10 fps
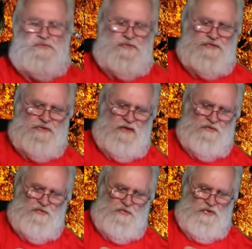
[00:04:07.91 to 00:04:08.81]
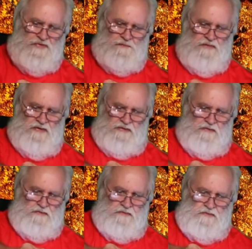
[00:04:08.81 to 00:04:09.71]
just standard USB.
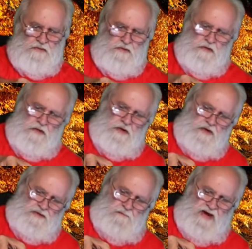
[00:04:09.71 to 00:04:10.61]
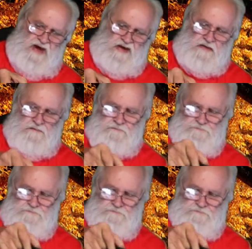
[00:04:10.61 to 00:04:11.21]
On the back